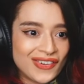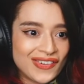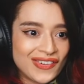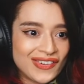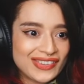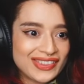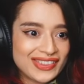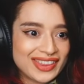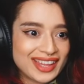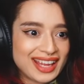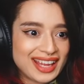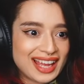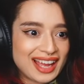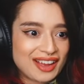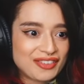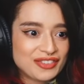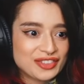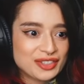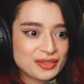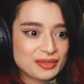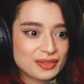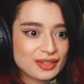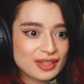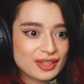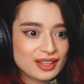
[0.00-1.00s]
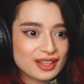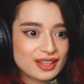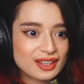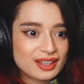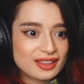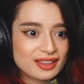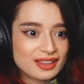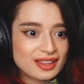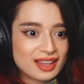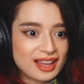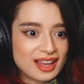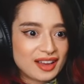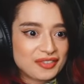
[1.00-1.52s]
They have
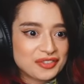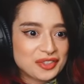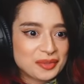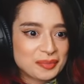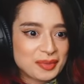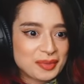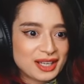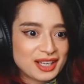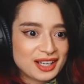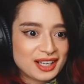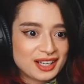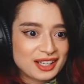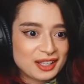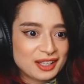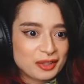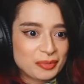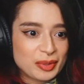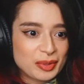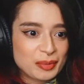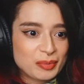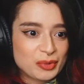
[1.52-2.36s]
to make it a little bit more